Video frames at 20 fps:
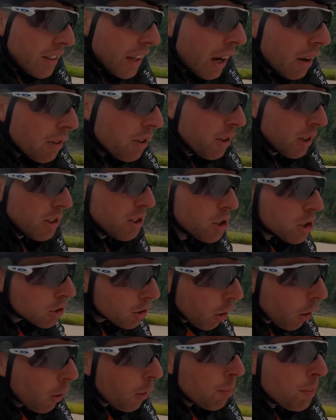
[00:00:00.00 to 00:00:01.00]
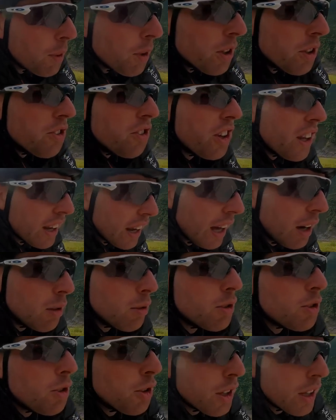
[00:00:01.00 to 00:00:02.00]
Now you can stop, you can chill
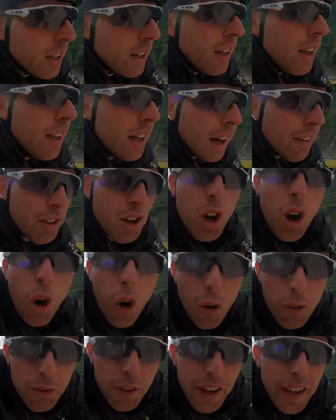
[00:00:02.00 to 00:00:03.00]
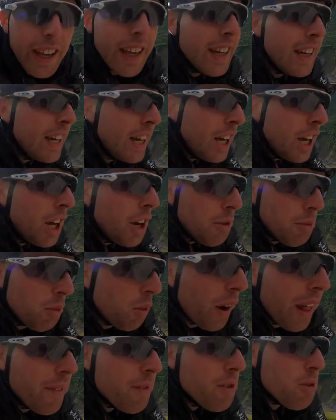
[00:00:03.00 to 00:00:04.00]
out, you can have a coffee,
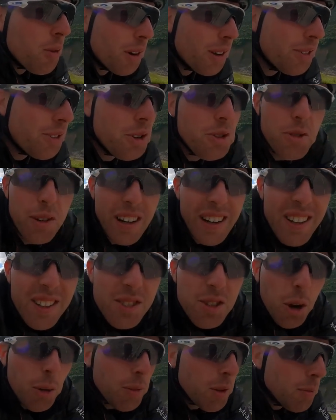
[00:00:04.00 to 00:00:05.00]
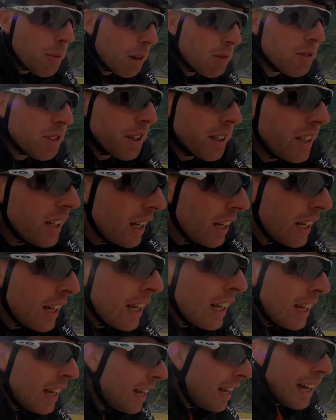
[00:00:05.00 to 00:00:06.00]
whatever you want to do really at the top of the mountain
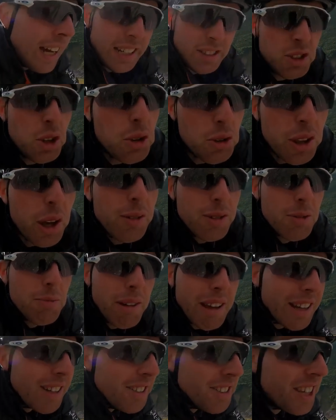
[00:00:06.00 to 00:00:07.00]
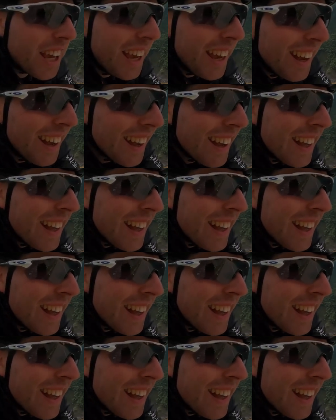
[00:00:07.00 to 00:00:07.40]
at 2,000 meters.